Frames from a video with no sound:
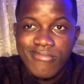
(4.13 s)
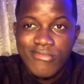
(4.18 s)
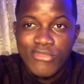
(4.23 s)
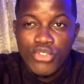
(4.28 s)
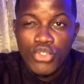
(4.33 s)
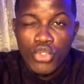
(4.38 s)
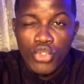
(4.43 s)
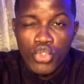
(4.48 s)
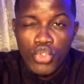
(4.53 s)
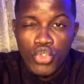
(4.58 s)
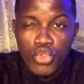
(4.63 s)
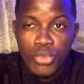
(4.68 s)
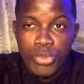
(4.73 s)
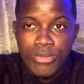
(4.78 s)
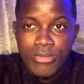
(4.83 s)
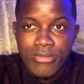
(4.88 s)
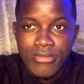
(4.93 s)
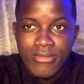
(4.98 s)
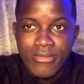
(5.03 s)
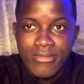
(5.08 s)
YouTube?
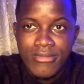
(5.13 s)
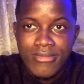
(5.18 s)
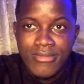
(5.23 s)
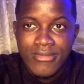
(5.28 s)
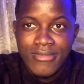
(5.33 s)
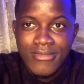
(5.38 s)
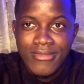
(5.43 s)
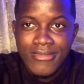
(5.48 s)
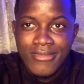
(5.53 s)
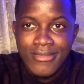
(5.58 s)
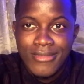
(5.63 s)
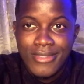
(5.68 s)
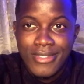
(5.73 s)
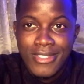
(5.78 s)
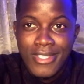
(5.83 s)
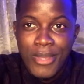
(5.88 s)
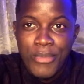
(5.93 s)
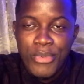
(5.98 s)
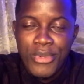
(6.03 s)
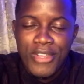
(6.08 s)
What's
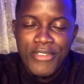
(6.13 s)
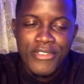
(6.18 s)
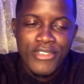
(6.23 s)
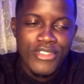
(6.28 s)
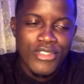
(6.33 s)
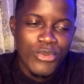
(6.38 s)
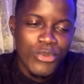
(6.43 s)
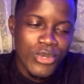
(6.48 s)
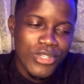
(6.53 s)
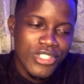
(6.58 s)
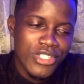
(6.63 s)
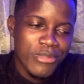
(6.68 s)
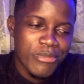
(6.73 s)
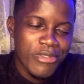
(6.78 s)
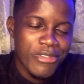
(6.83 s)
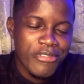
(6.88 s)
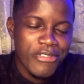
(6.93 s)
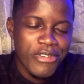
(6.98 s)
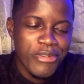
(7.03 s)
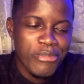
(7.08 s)
up, wherever you're watching me
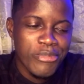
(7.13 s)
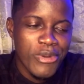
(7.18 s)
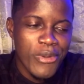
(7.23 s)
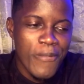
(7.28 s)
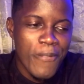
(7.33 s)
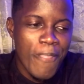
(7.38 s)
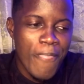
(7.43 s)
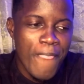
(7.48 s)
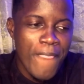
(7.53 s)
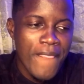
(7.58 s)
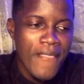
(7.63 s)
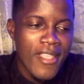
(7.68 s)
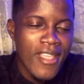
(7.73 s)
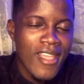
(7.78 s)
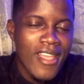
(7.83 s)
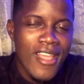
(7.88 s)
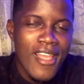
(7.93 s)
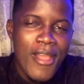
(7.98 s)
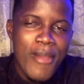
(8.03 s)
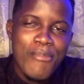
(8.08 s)
from, bro?
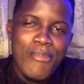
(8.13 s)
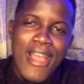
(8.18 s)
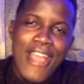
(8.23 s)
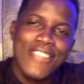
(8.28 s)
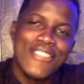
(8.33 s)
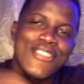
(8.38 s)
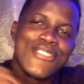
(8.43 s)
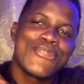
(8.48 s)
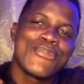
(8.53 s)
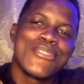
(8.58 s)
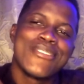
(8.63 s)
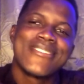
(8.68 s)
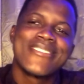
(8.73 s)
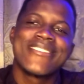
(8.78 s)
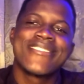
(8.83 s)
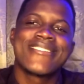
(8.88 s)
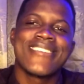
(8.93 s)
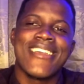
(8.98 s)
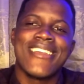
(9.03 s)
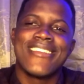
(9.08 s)
But I just want to
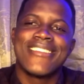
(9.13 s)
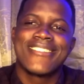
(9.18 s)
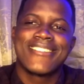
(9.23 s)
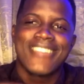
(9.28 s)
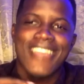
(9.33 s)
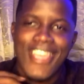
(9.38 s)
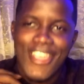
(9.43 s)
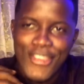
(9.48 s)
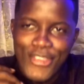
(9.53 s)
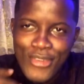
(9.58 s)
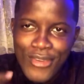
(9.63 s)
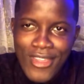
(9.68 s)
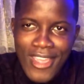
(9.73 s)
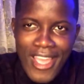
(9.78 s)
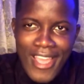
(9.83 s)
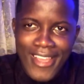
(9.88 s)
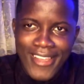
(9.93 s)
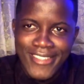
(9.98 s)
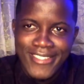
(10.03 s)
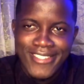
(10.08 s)
say thank you,
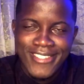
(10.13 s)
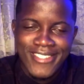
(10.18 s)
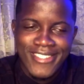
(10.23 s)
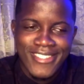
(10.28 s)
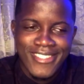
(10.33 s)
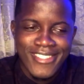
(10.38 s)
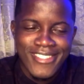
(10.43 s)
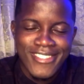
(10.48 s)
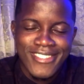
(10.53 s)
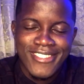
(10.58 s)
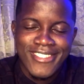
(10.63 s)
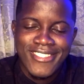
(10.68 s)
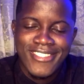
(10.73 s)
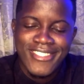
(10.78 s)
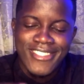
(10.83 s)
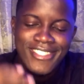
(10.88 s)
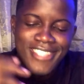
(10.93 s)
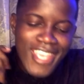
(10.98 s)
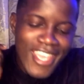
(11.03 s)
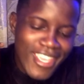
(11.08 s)
guys.
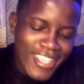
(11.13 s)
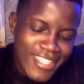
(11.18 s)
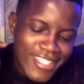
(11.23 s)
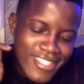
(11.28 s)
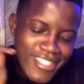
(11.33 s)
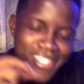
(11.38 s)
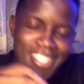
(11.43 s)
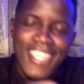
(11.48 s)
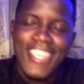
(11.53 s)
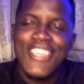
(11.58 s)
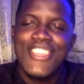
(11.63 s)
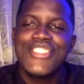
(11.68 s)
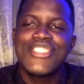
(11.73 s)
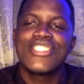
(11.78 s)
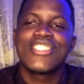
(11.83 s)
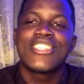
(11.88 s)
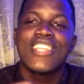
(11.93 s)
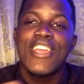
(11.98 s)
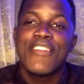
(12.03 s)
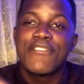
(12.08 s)
Thank each
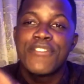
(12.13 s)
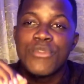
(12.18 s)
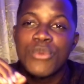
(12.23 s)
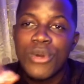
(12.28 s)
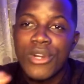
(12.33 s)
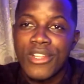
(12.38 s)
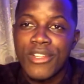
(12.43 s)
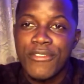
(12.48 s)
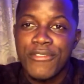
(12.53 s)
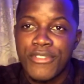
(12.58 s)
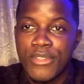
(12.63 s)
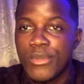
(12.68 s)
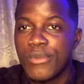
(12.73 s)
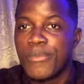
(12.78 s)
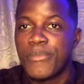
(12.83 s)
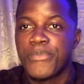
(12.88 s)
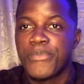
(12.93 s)
and every one of you,